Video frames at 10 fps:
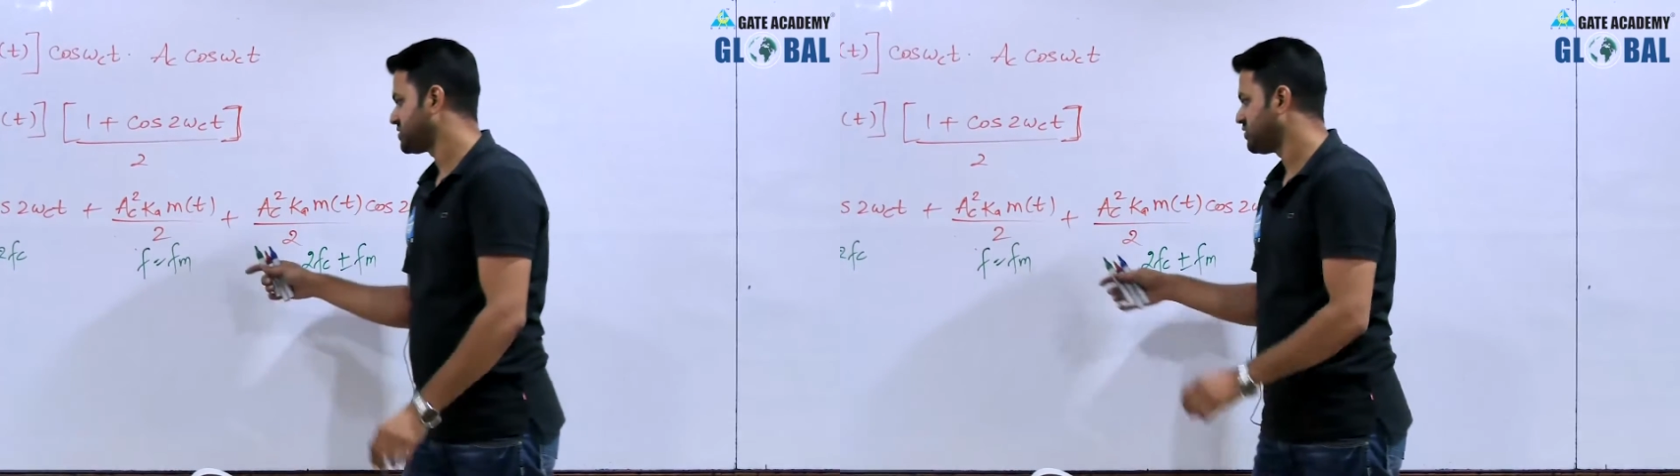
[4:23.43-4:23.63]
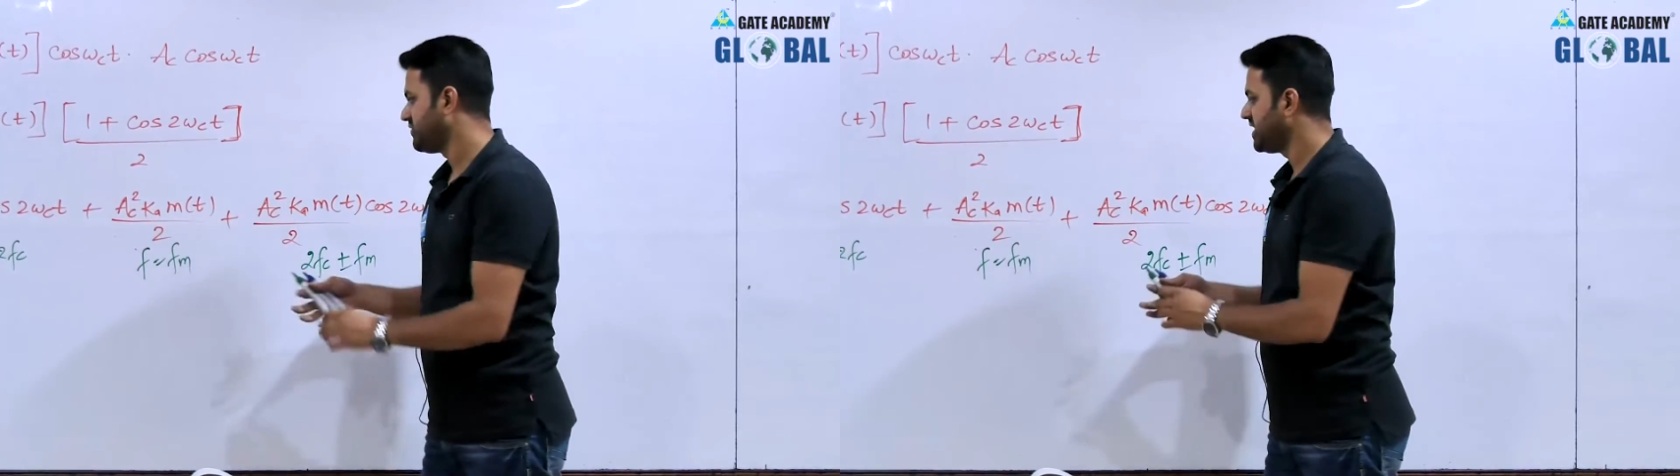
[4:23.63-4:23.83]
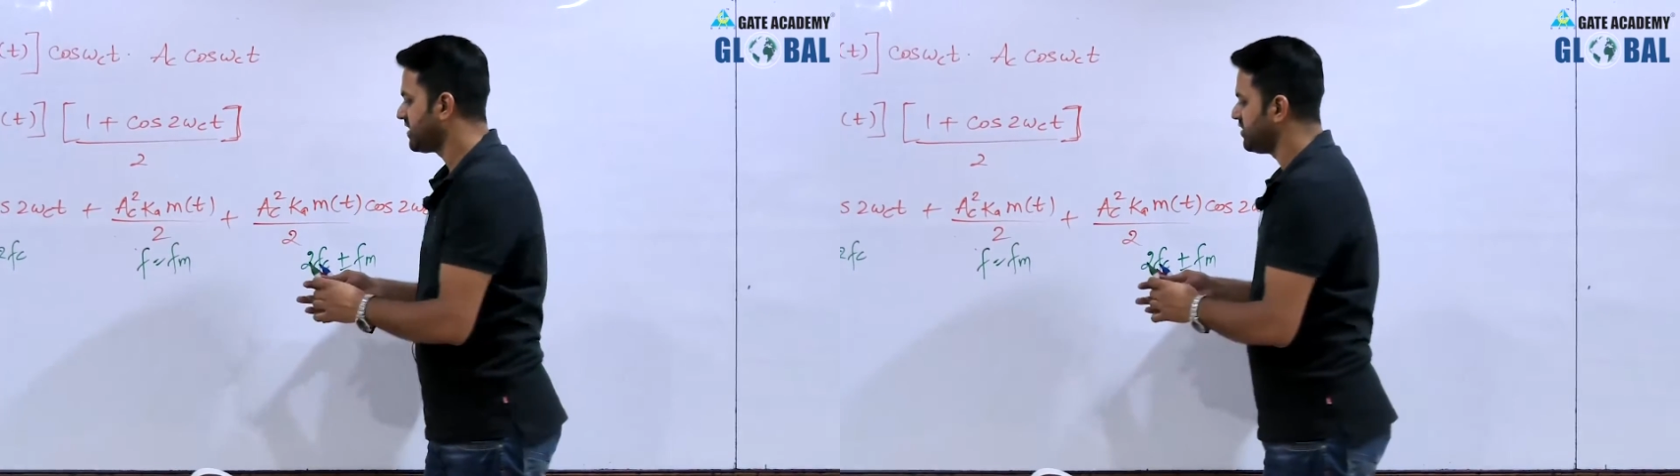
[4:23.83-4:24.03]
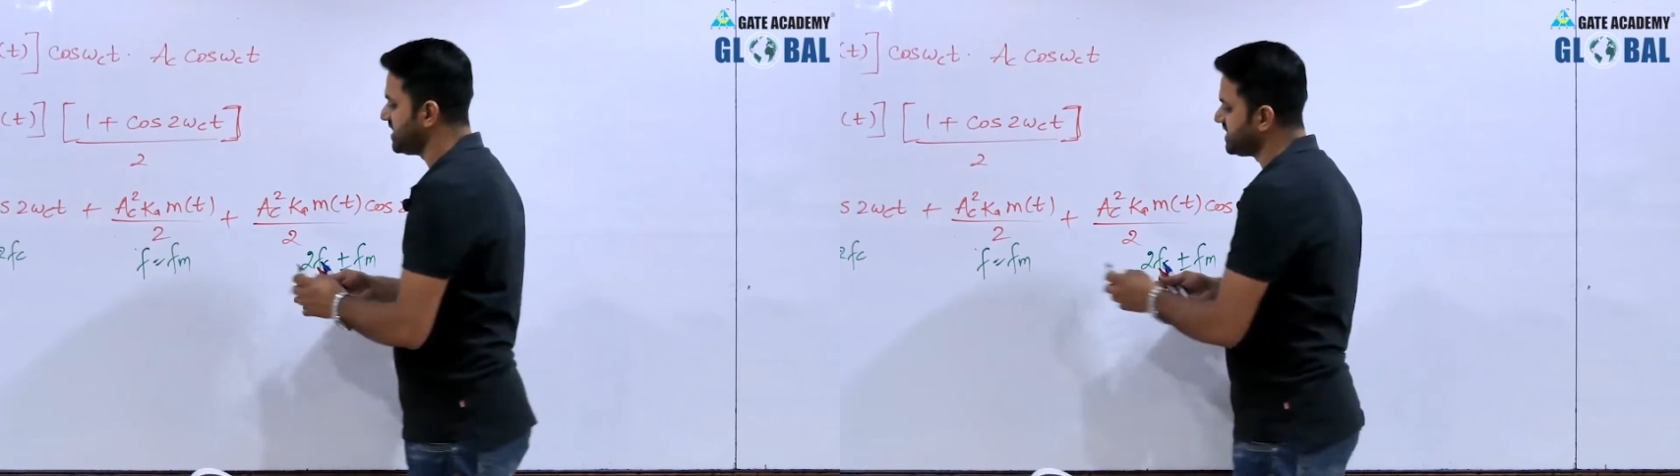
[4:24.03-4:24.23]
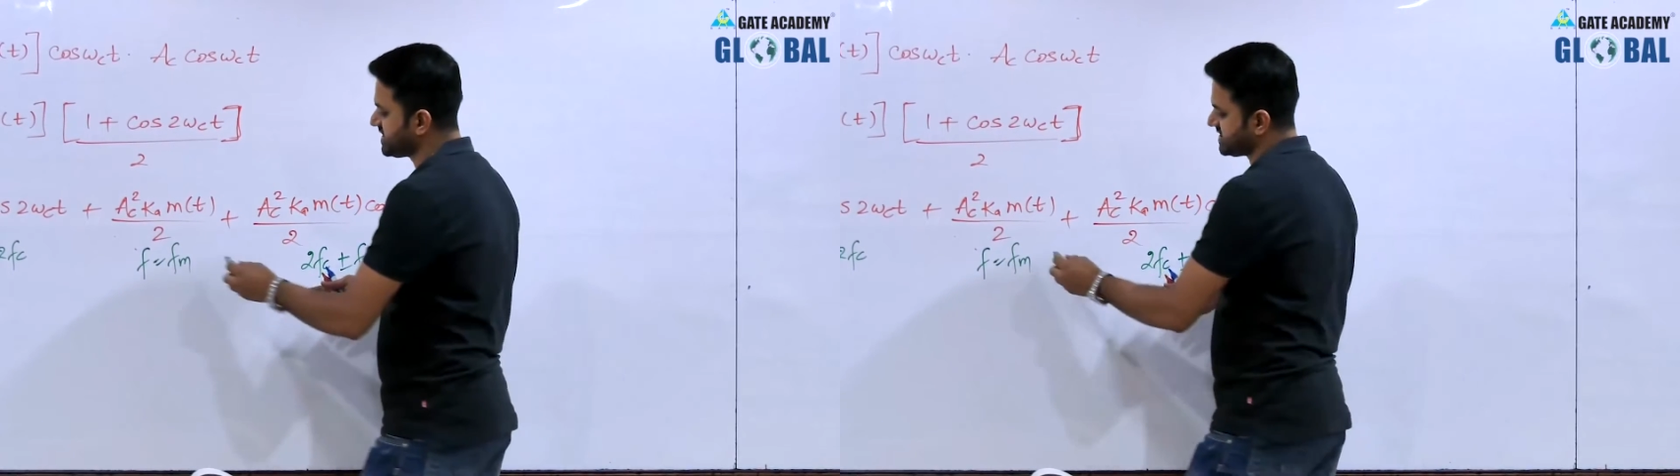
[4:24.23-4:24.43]
So we are
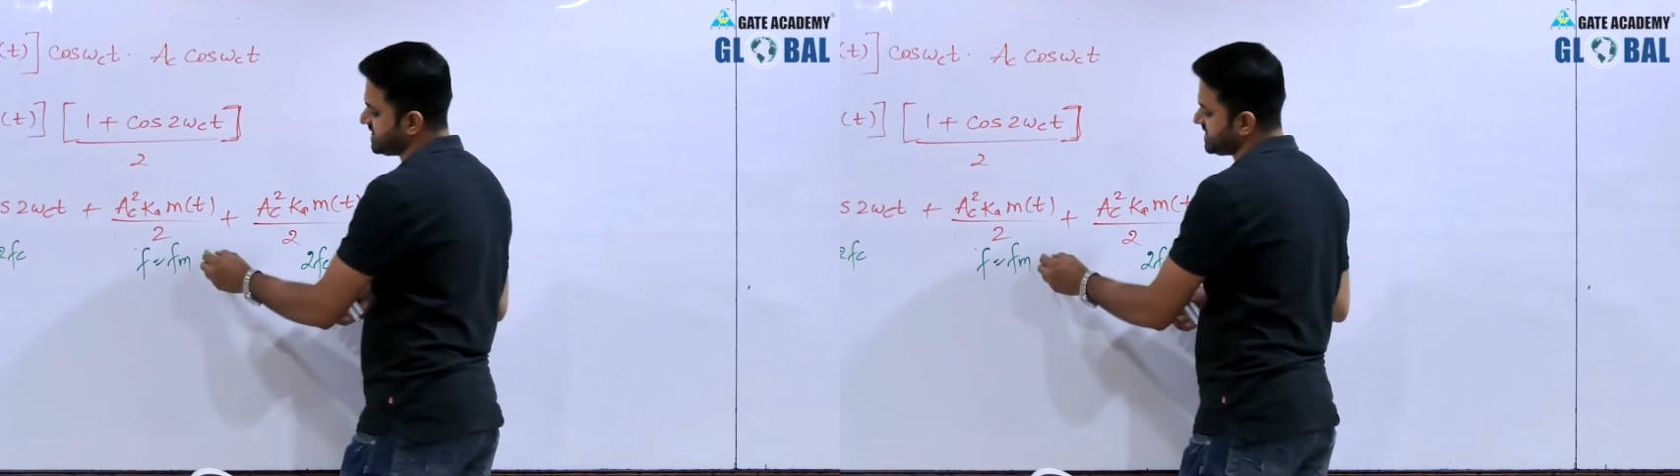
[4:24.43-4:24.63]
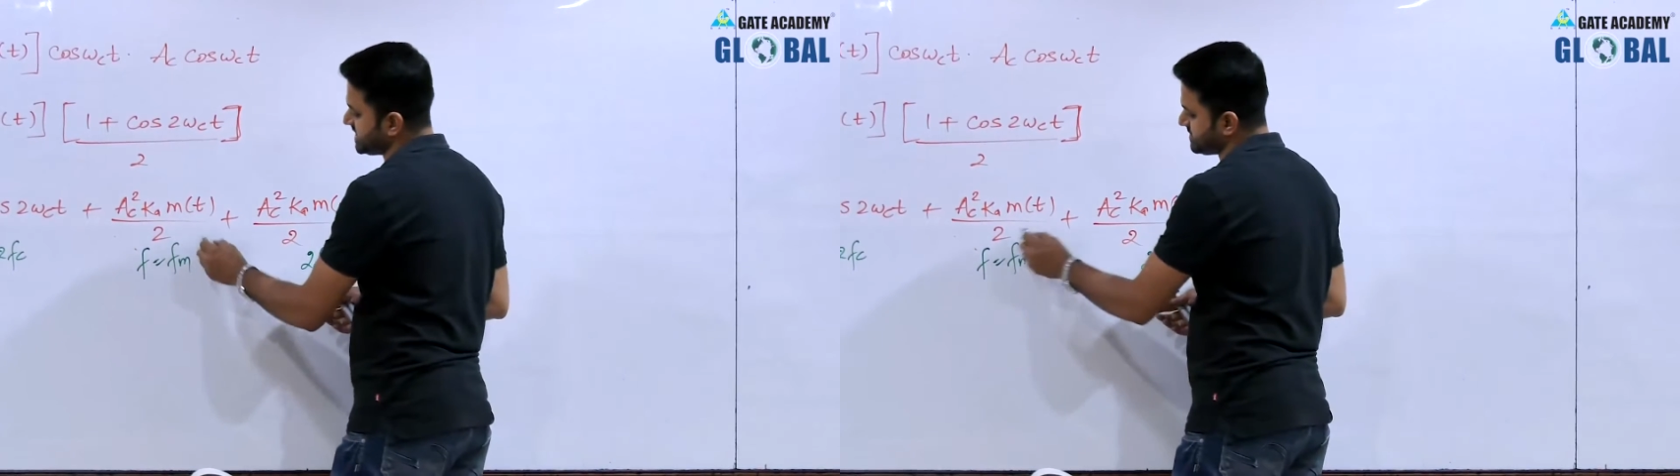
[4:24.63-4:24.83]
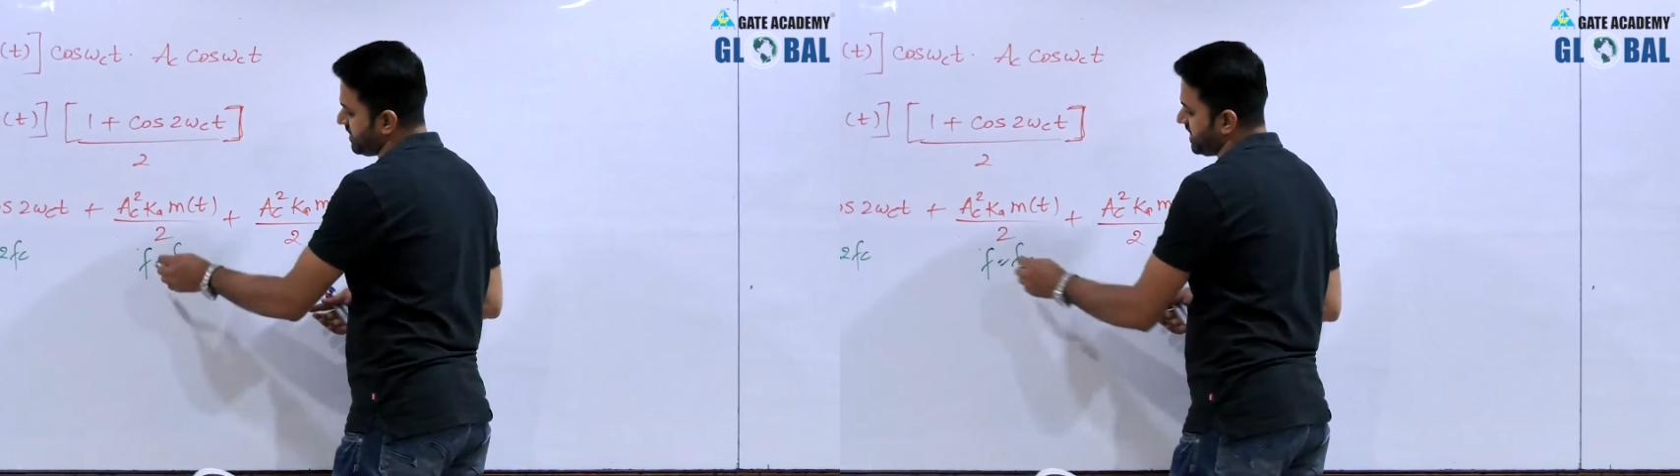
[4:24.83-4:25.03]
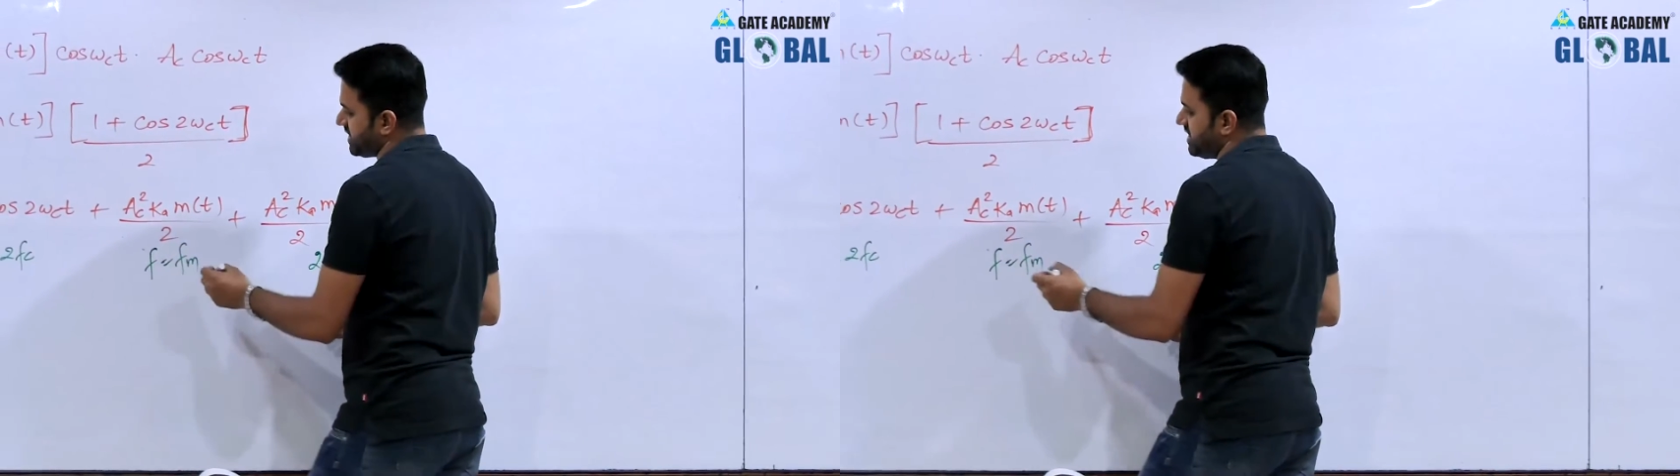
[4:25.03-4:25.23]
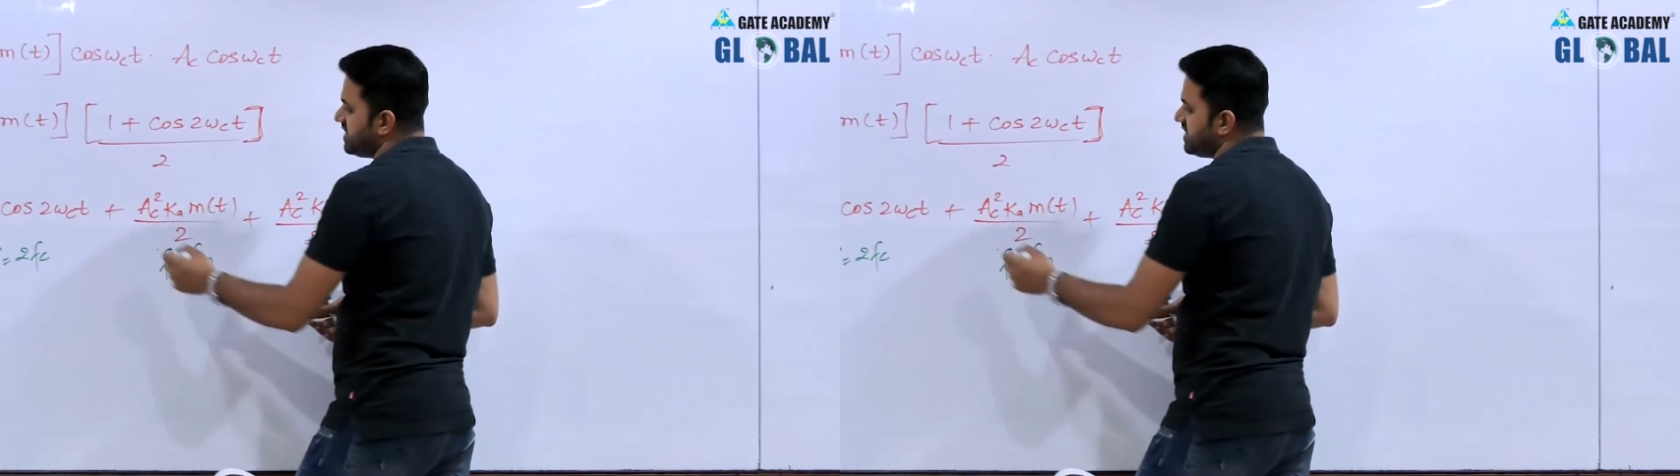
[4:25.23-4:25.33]
only interested in this part.